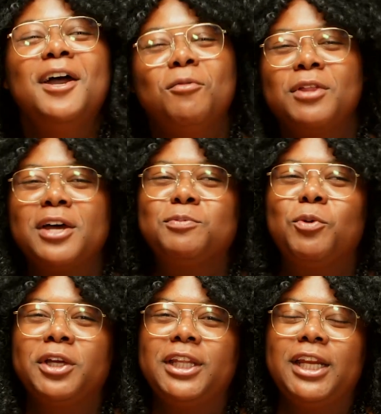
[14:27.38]
without
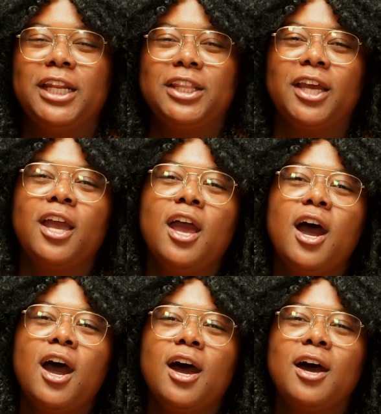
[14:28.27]
spoiling anything.
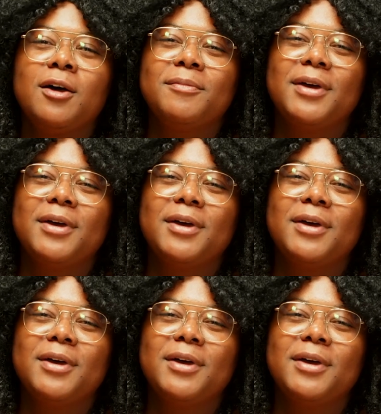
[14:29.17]
Um,